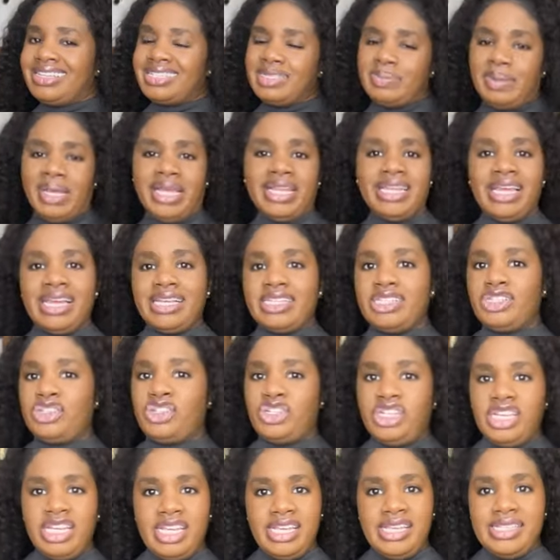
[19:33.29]
spandex
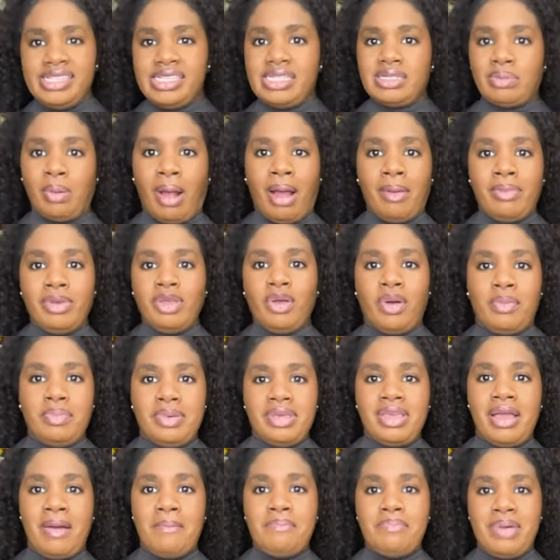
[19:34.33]
jeans is probably going to be
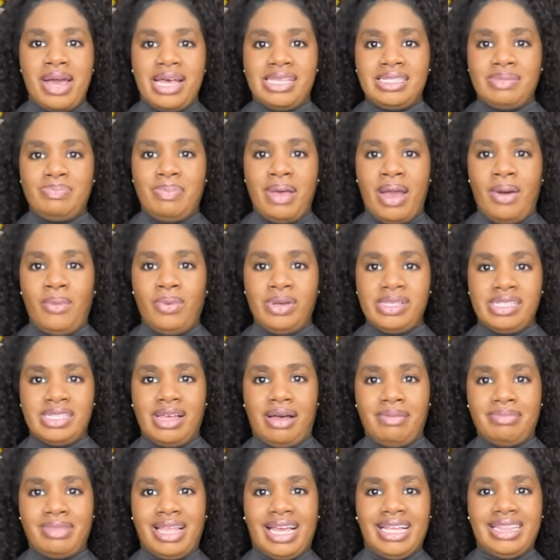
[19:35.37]
your best bet with
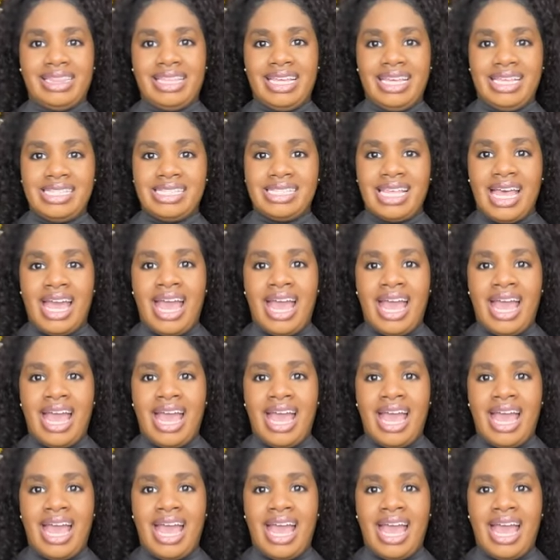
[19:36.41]
something like this.